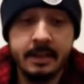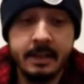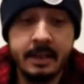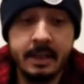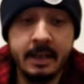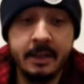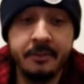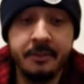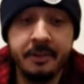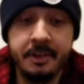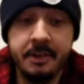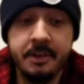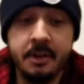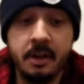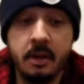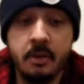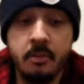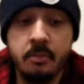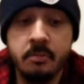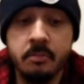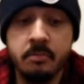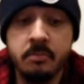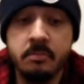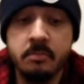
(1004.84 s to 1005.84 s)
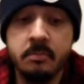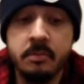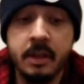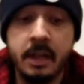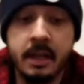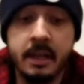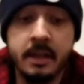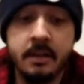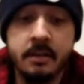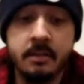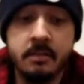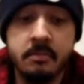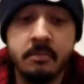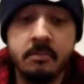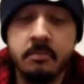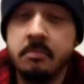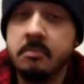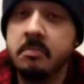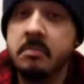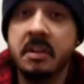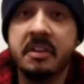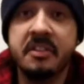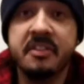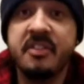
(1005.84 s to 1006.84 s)
If you don't, then
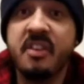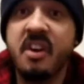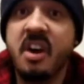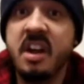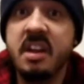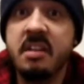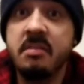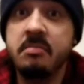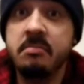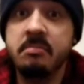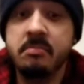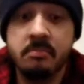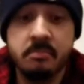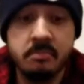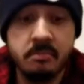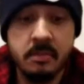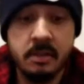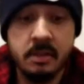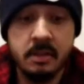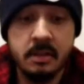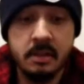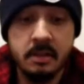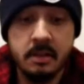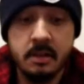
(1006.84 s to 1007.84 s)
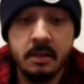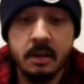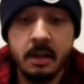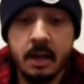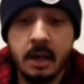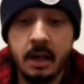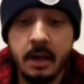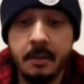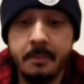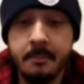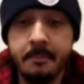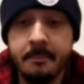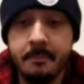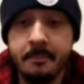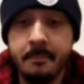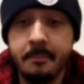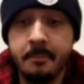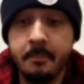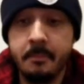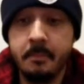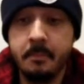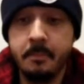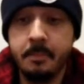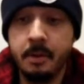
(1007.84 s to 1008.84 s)
that's fine.
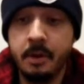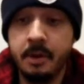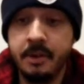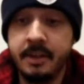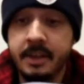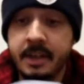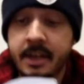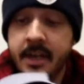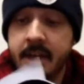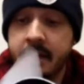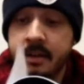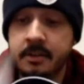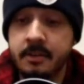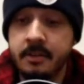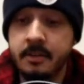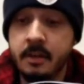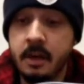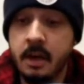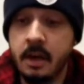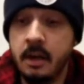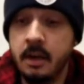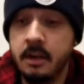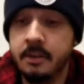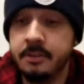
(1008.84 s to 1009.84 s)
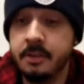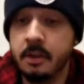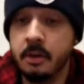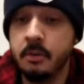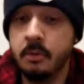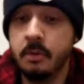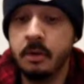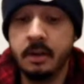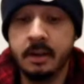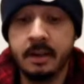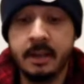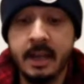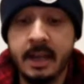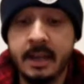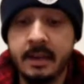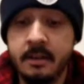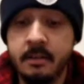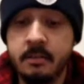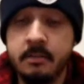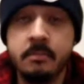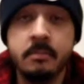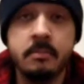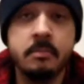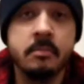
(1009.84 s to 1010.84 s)
But yeah, so
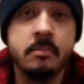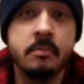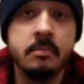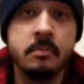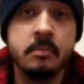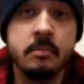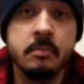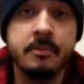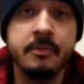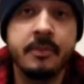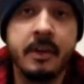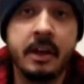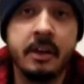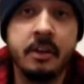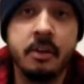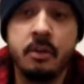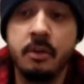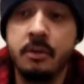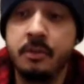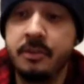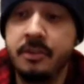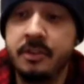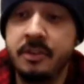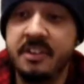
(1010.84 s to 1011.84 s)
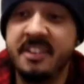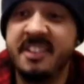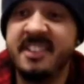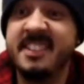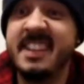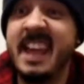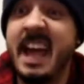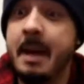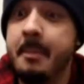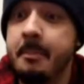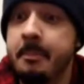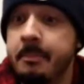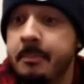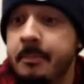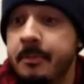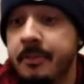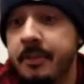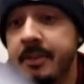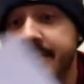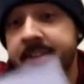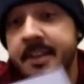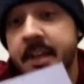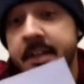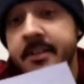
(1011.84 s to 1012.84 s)
again, thank you to Sam
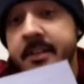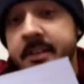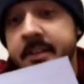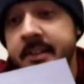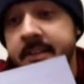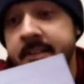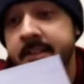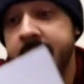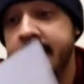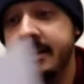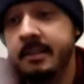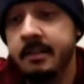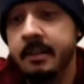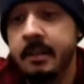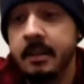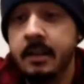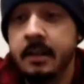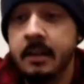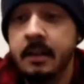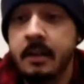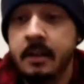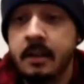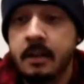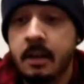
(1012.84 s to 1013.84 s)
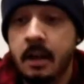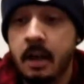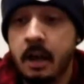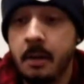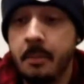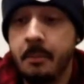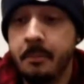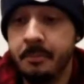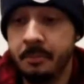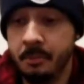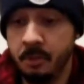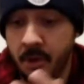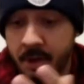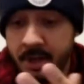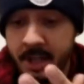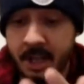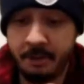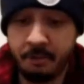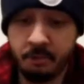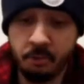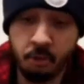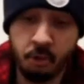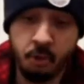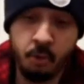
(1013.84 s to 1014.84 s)
for sending this in. Not the
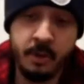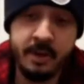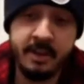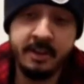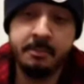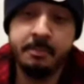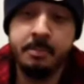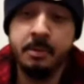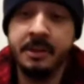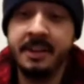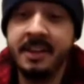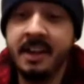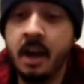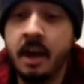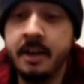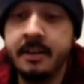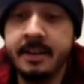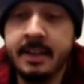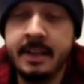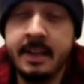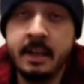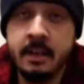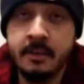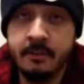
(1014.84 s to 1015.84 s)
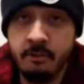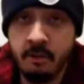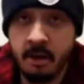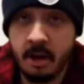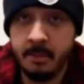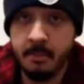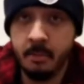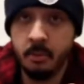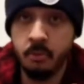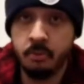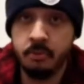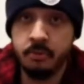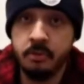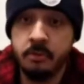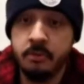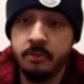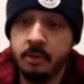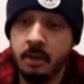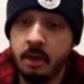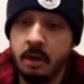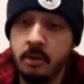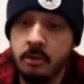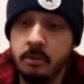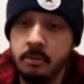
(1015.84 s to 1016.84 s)
actual quiz, but the idea for animals.
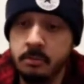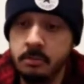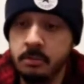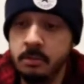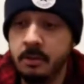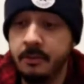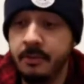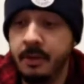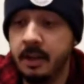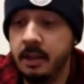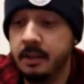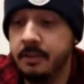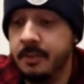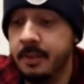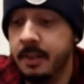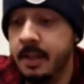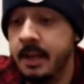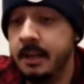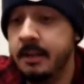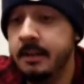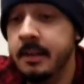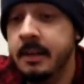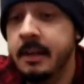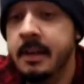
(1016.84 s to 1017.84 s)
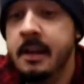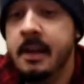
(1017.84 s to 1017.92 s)
So yeah, thanks for that.